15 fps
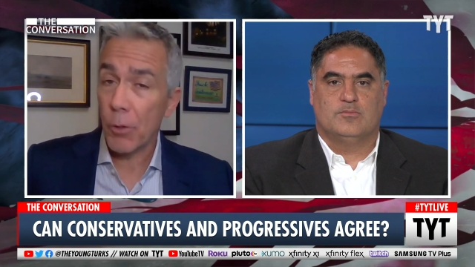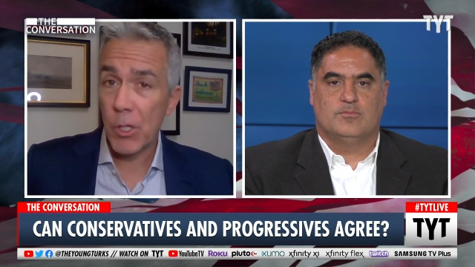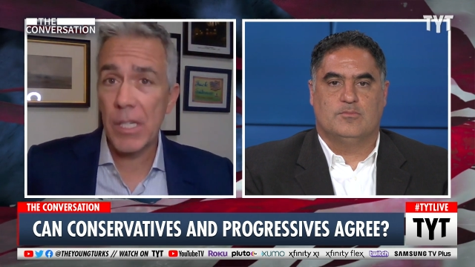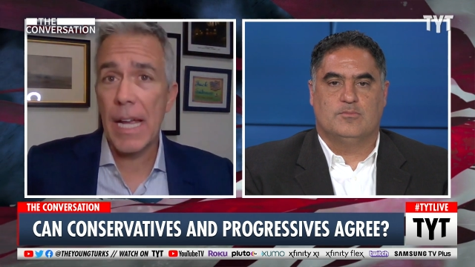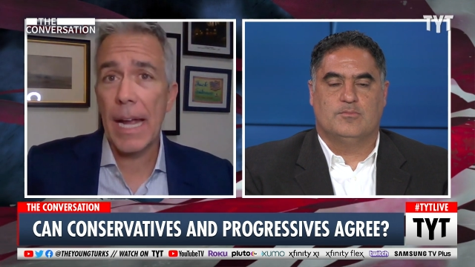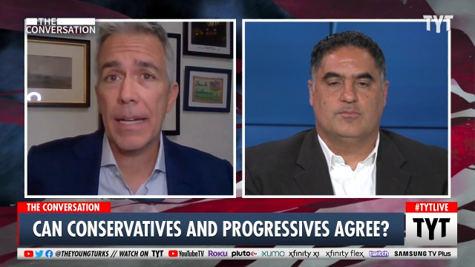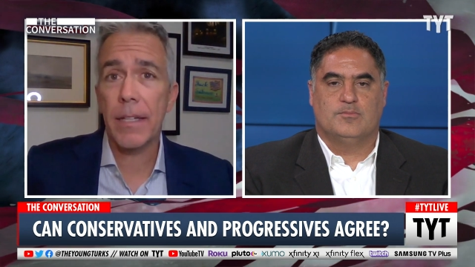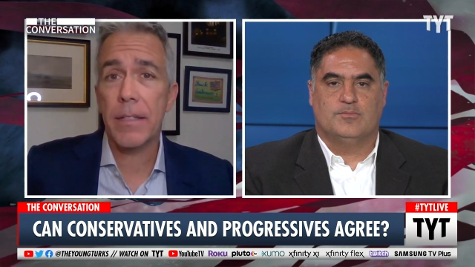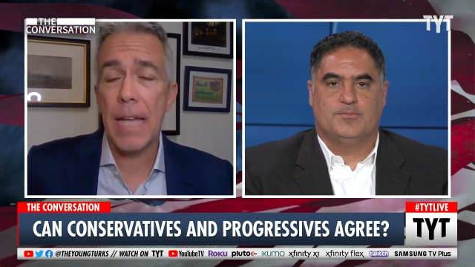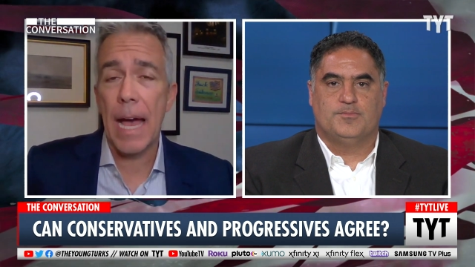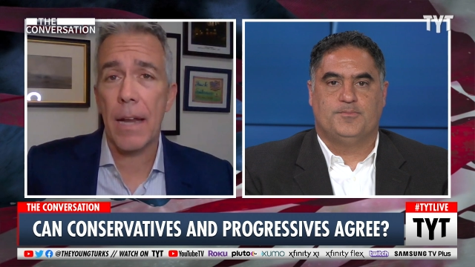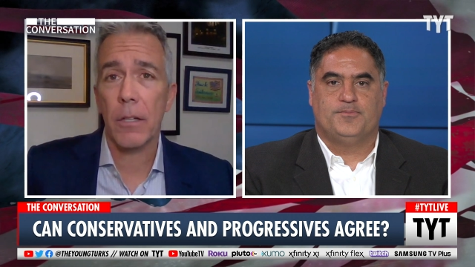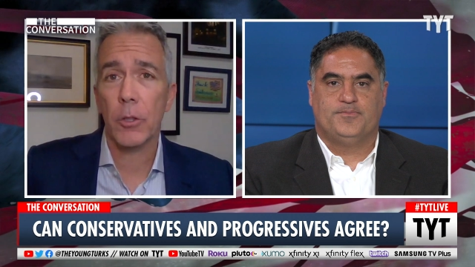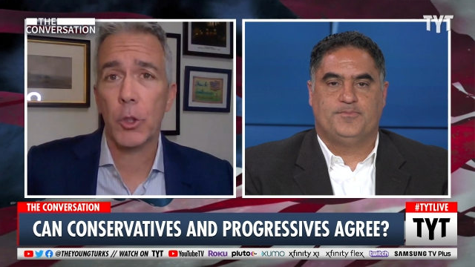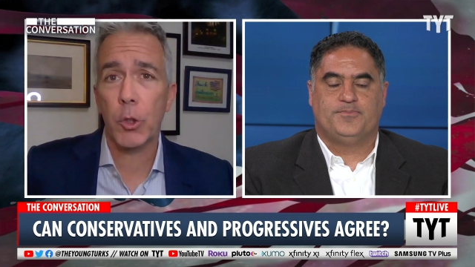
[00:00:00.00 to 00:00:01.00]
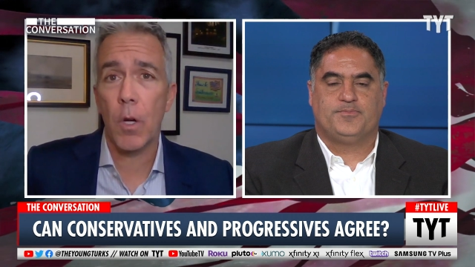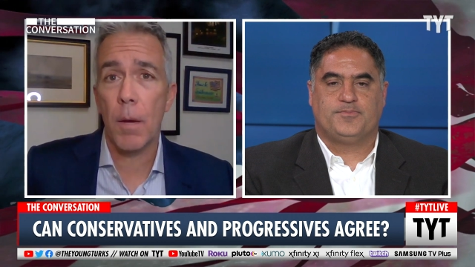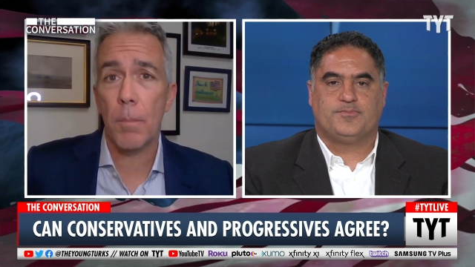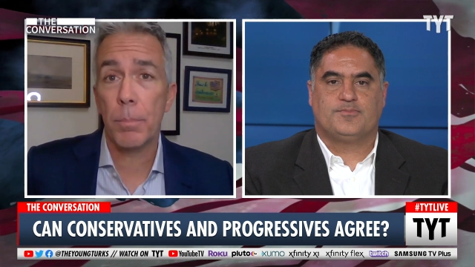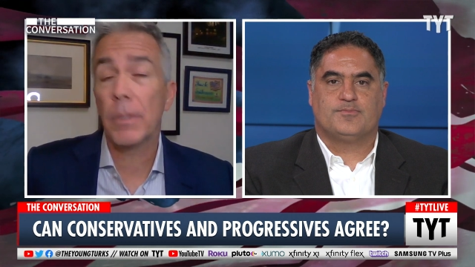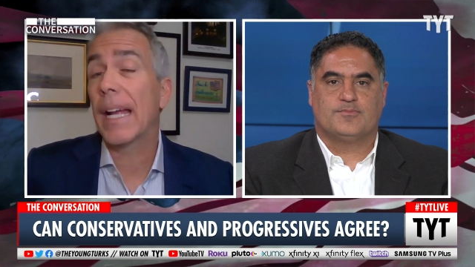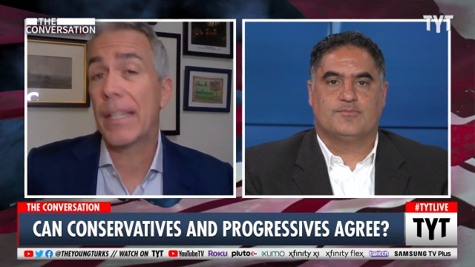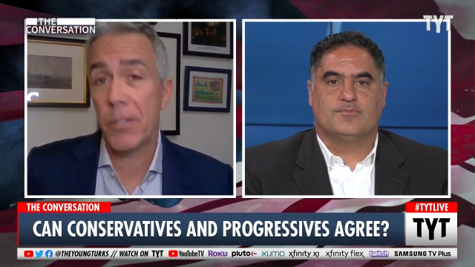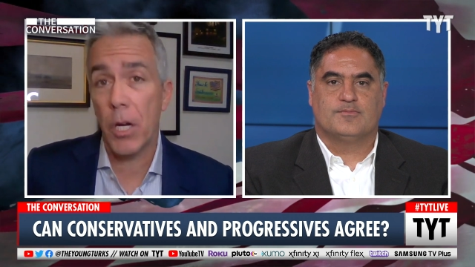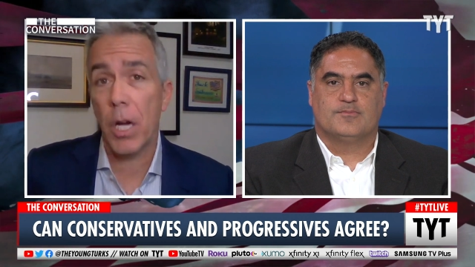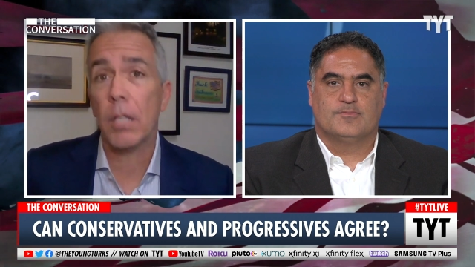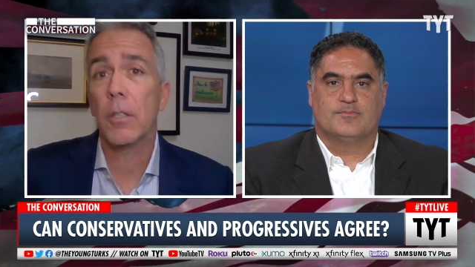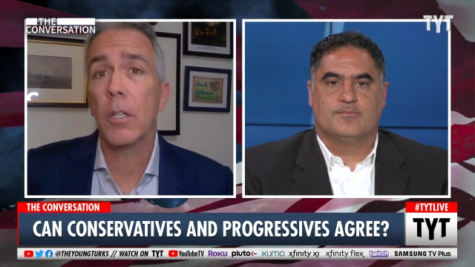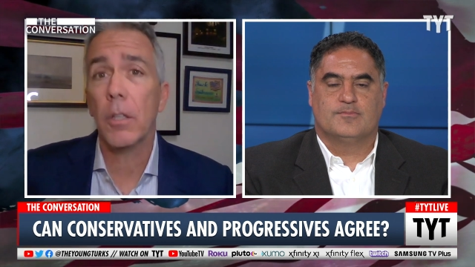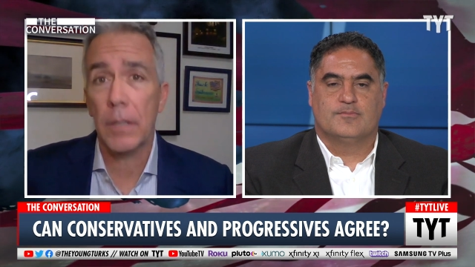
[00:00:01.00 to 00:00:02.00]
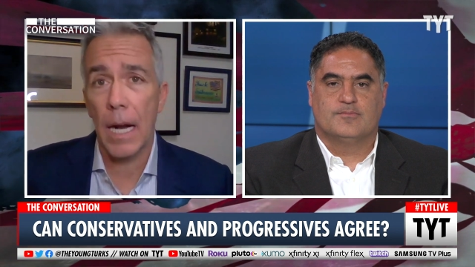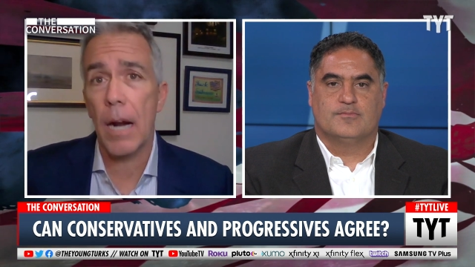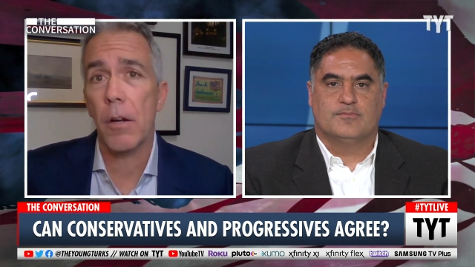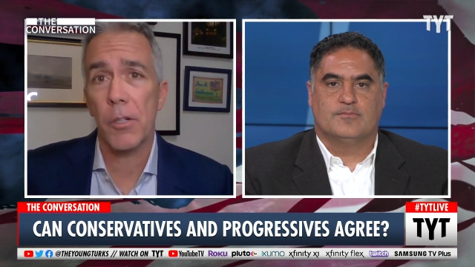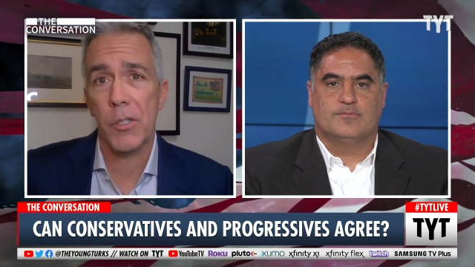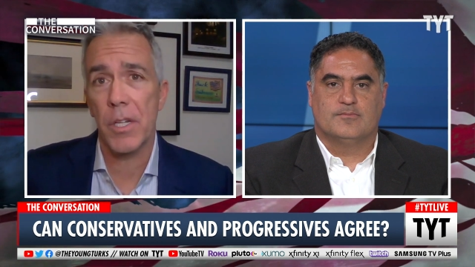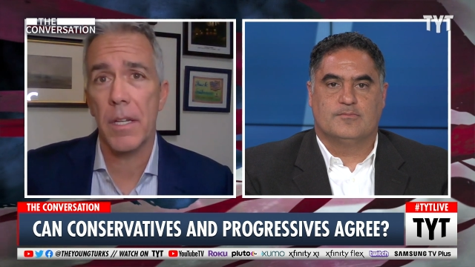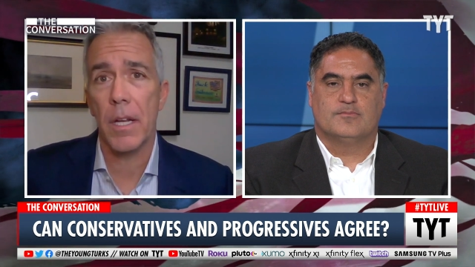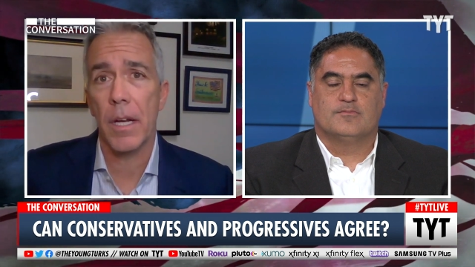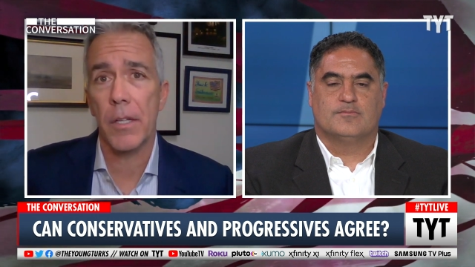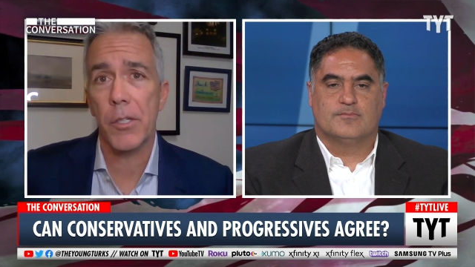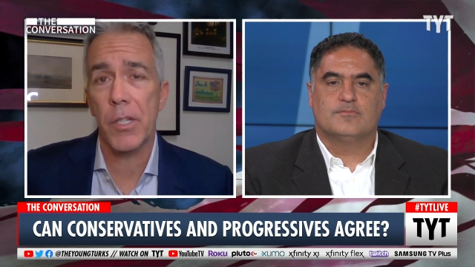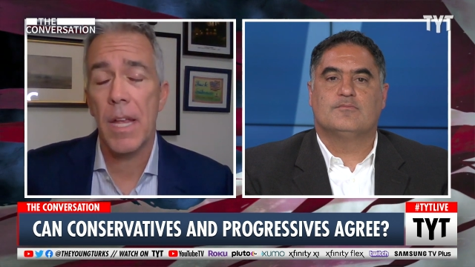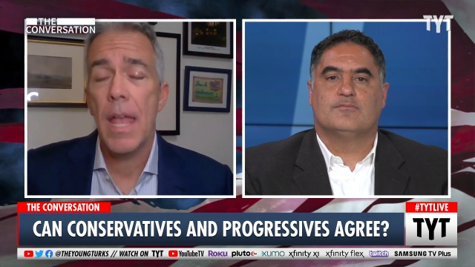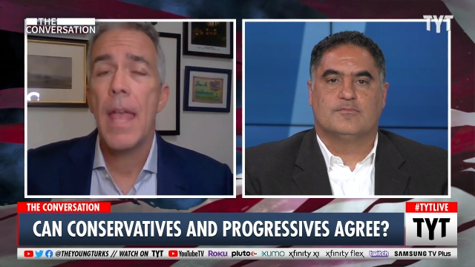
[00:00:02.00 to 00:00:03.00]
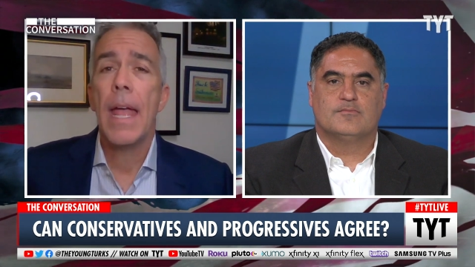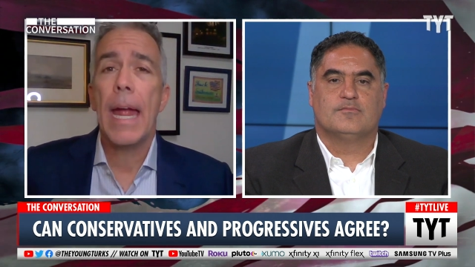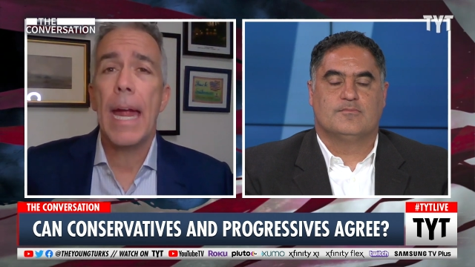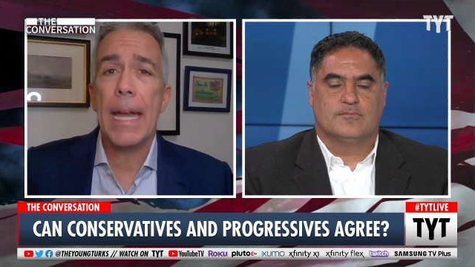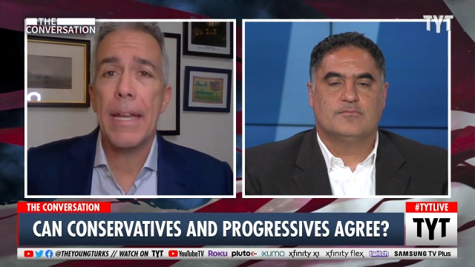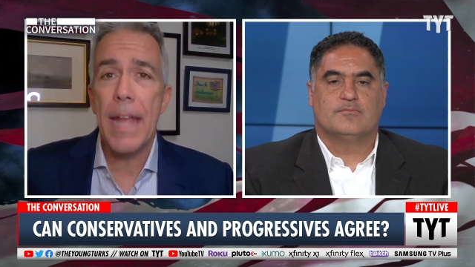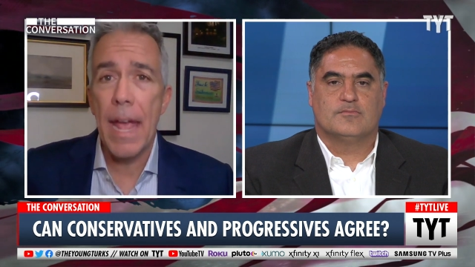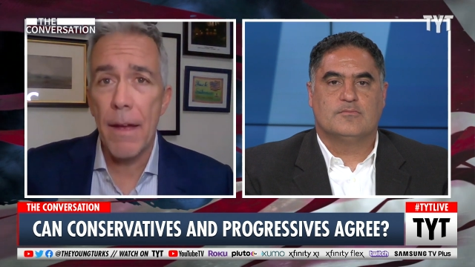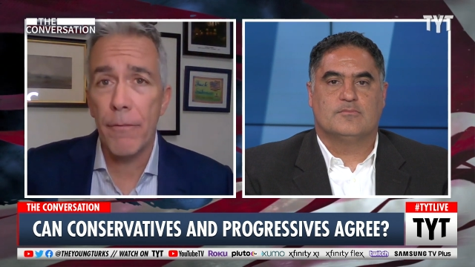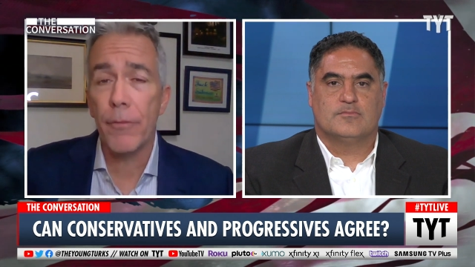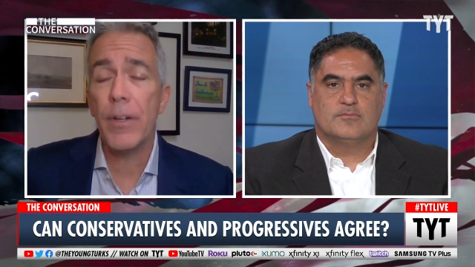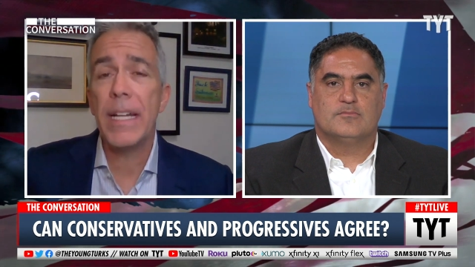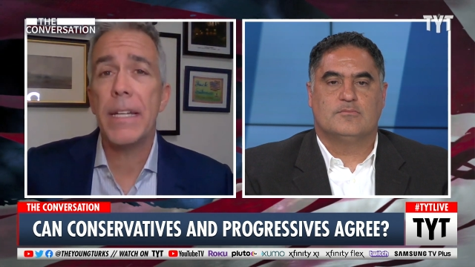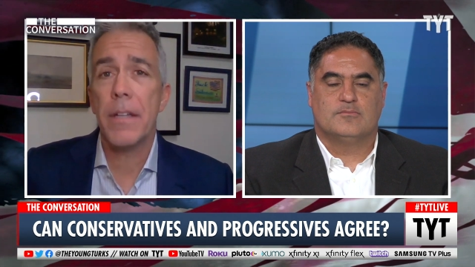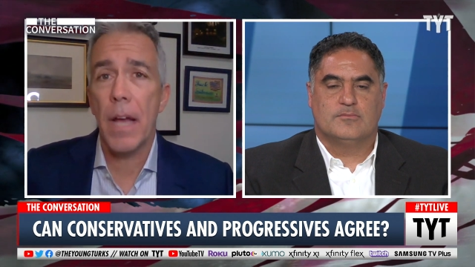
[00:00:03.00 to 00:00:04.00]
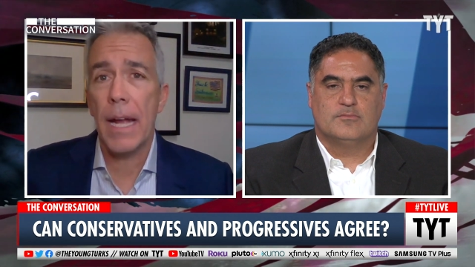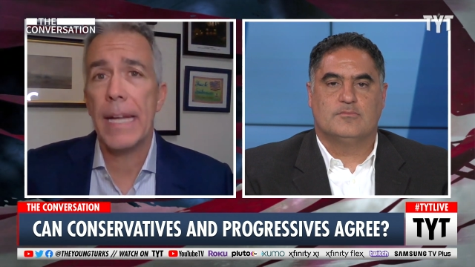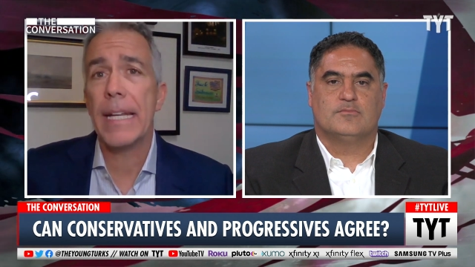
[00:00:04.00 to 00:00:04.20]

Speaker 1: outside of Donald Trump like Tucker Carlson does. And every